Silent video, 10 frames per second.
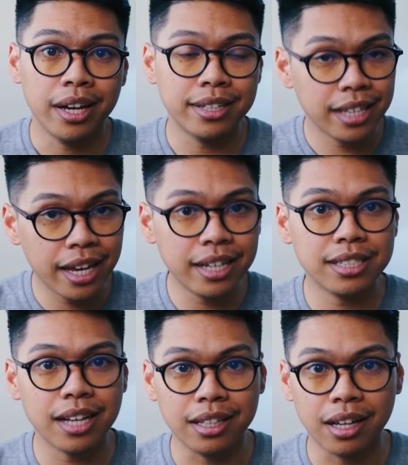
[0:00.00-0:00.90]
it
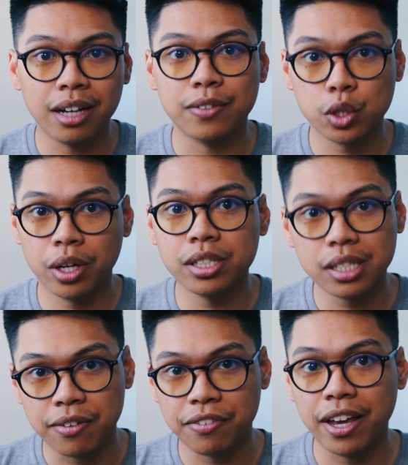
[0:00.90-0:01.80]
takes a lot of trust
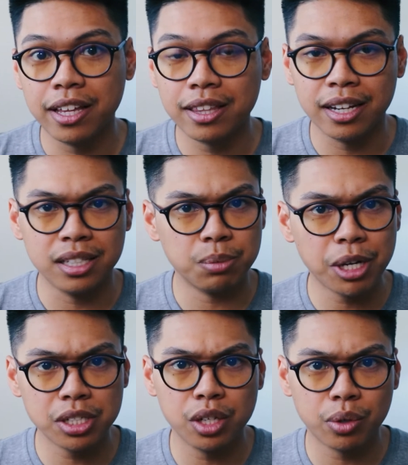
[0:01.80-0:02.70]
and faith, and
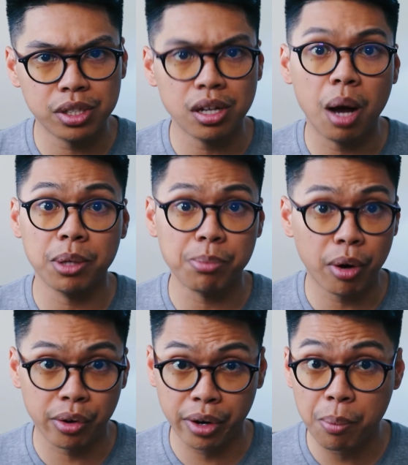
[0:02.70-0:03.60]
especially Chris Tomlin
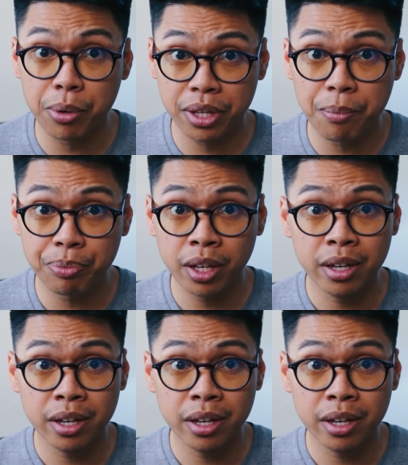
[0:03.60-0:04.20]
partnering up with them.